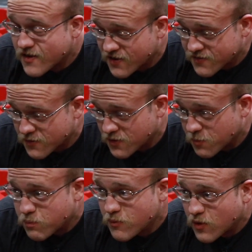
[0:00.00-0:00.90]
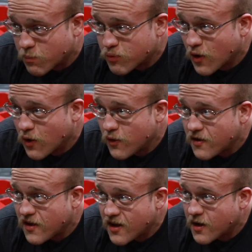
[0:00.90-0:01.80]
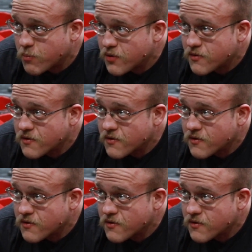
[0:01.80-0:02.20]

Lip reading: because they're prone hip